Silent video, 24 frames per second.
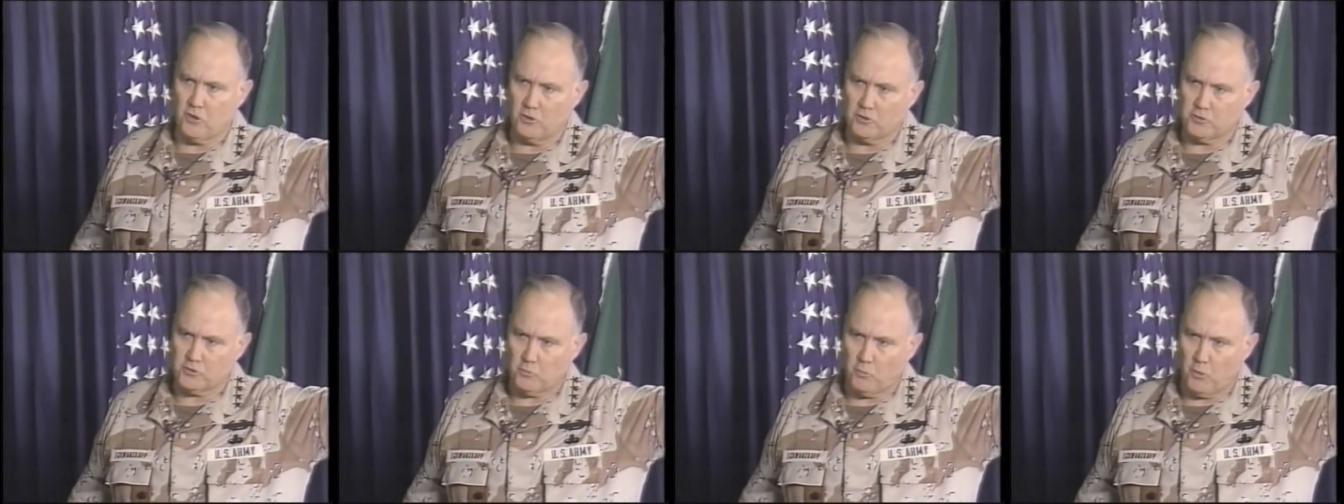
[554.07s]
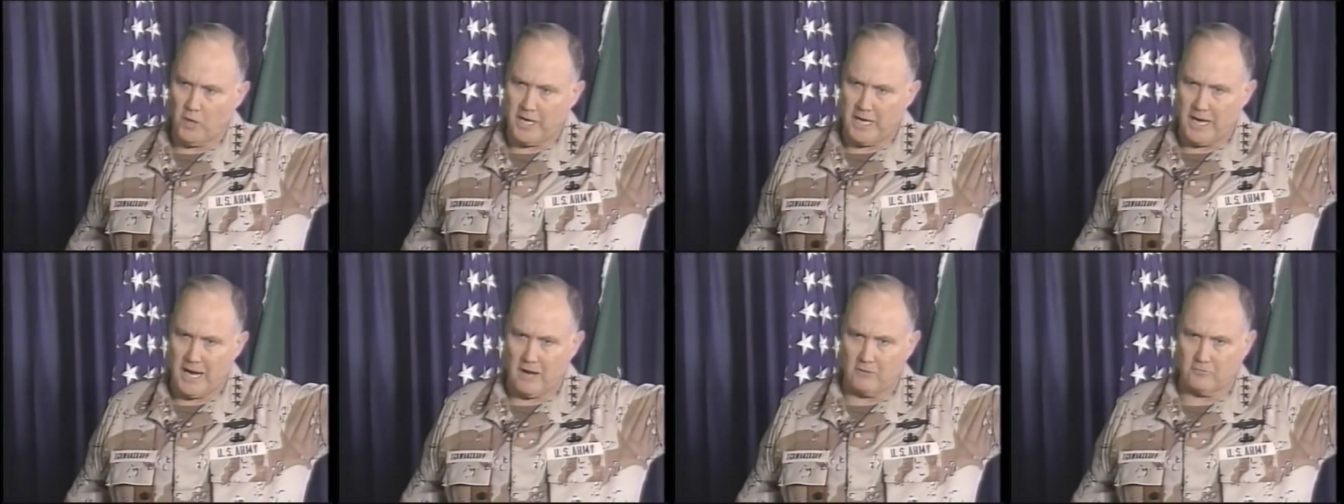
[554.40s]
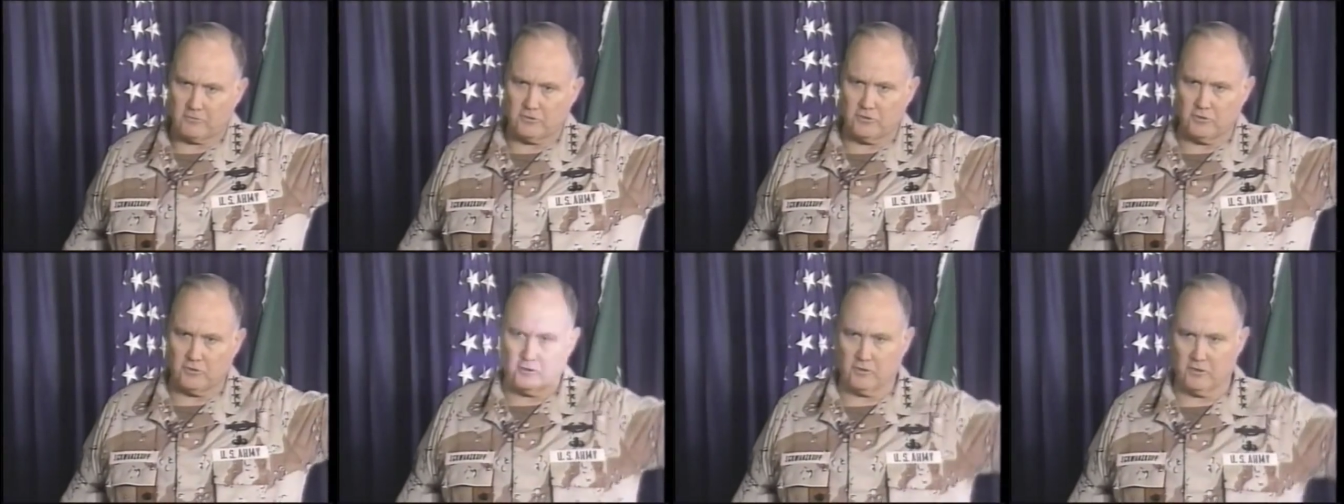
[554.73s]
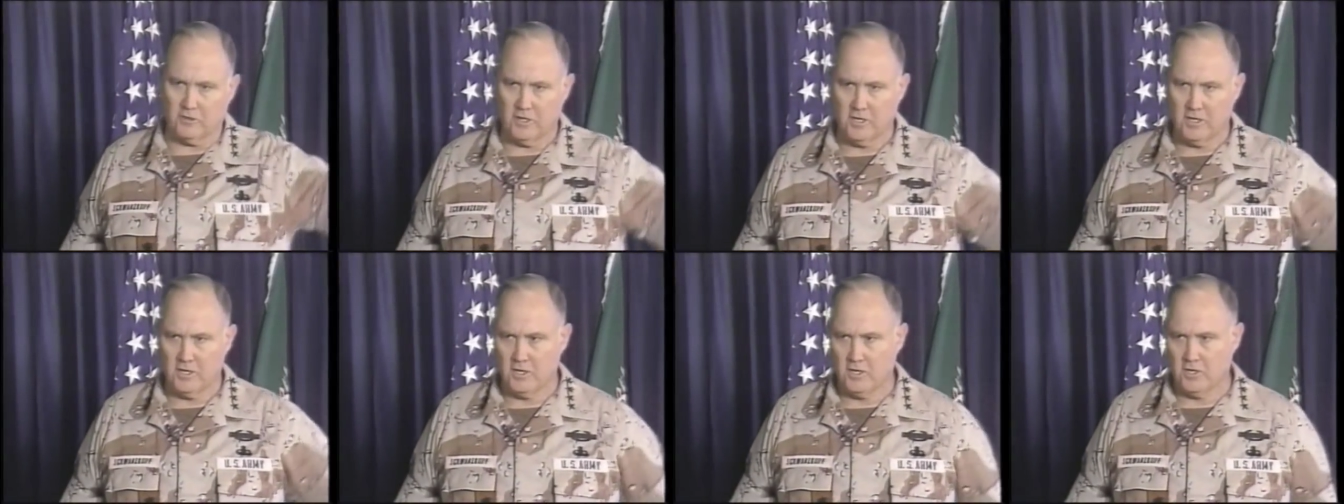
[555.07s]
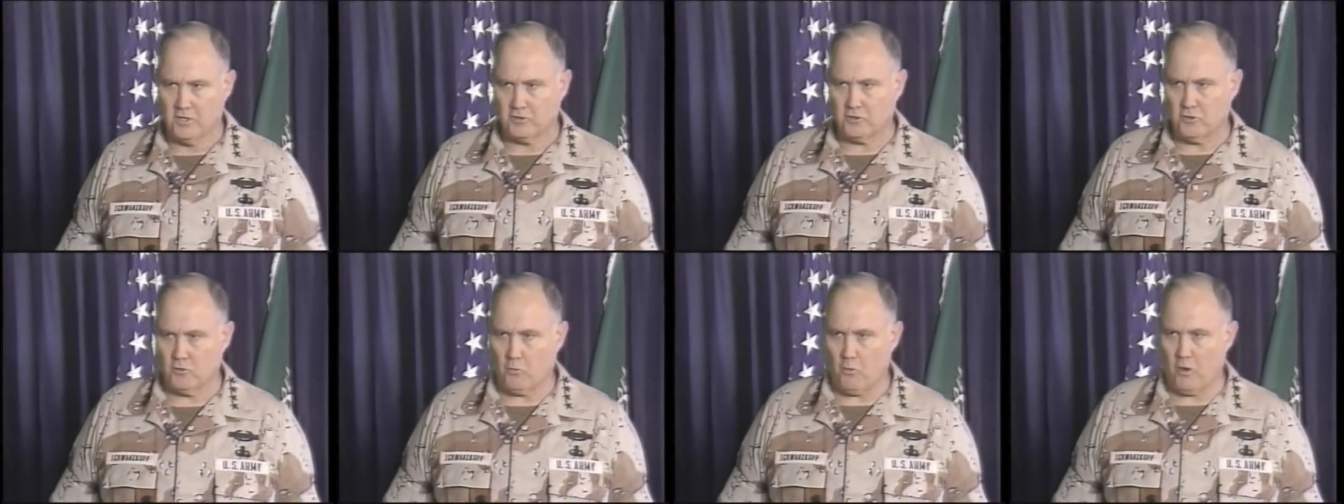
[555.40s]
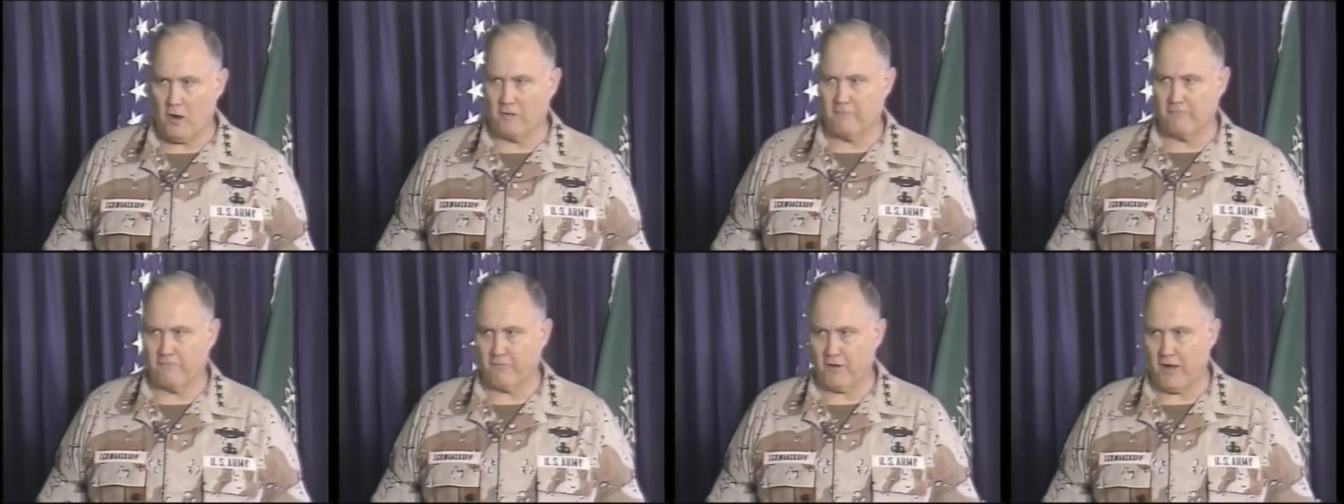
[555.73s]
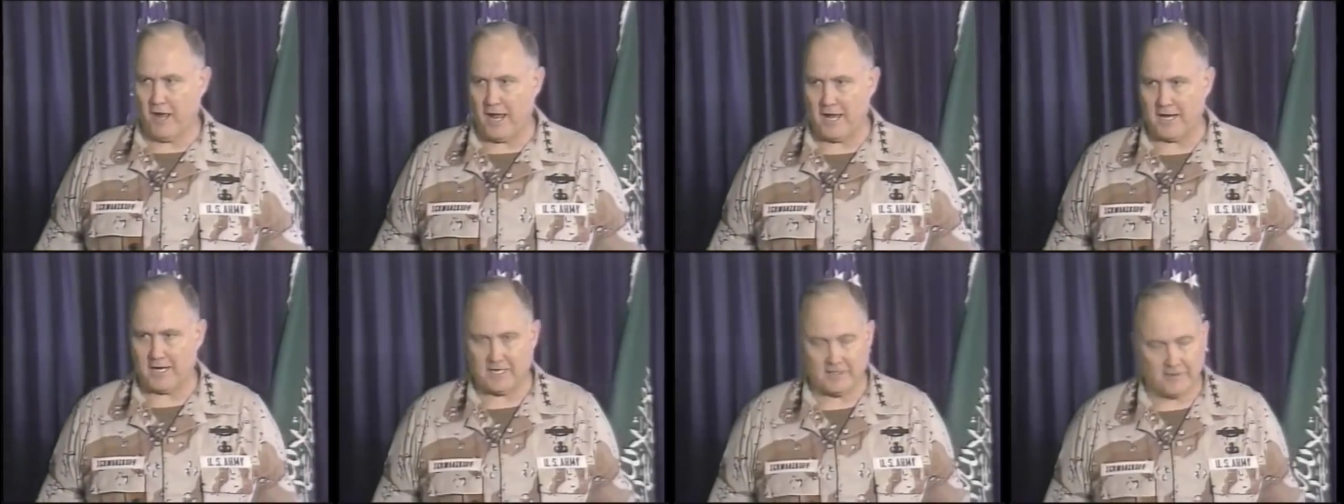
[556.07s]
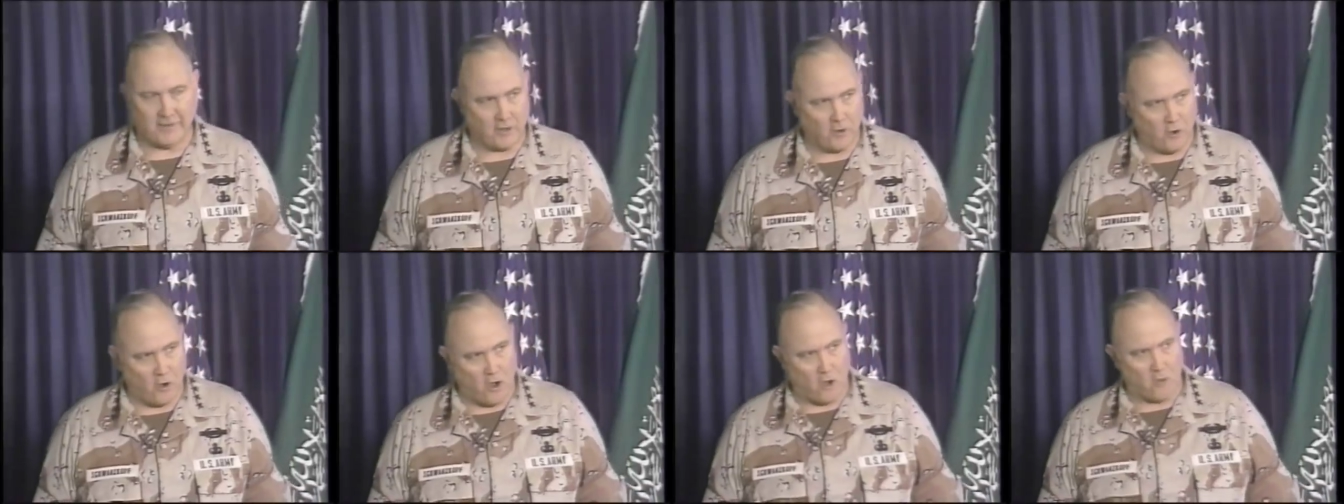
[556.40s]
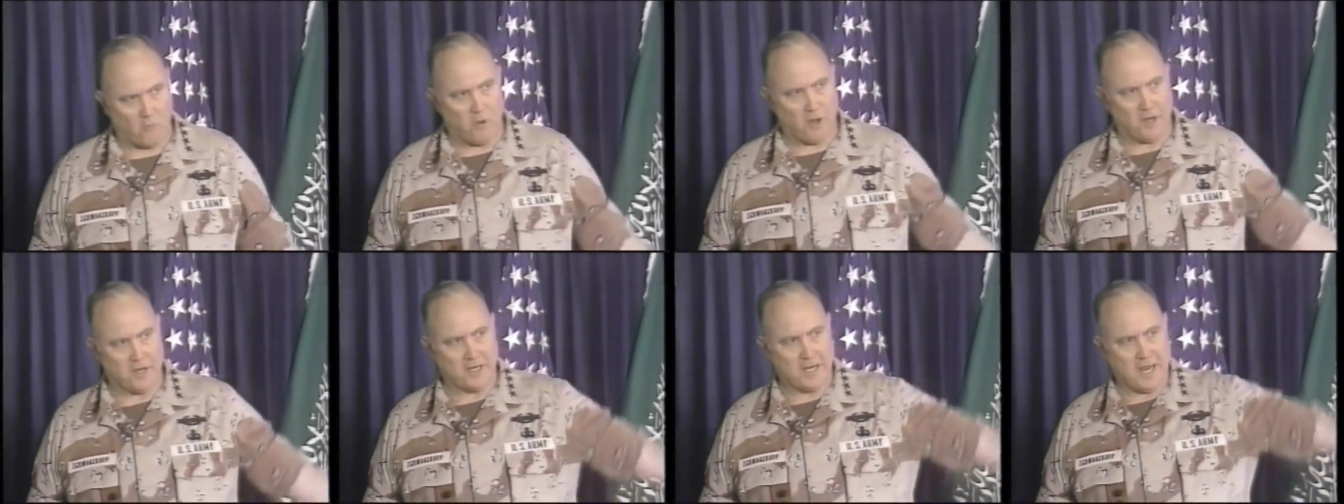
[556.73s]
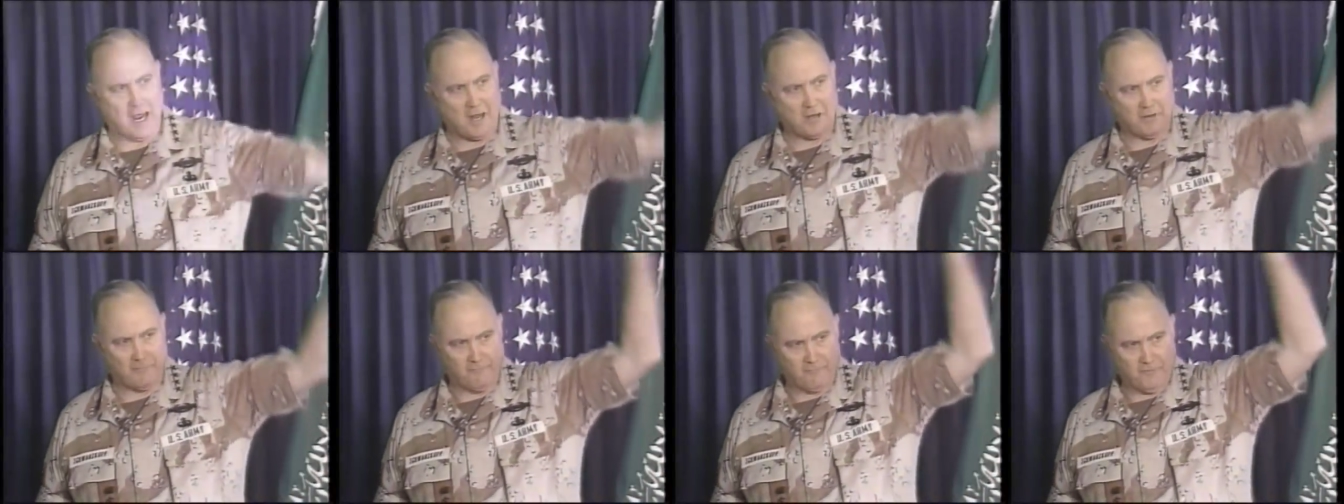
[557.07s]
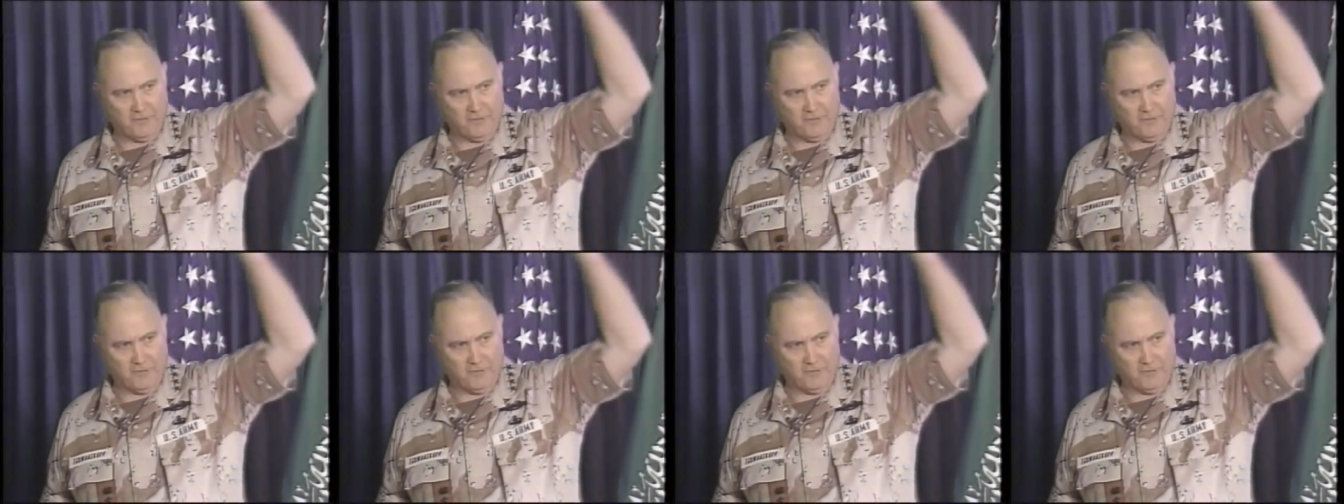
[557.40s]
goes way out to the to one flank, and they all run down the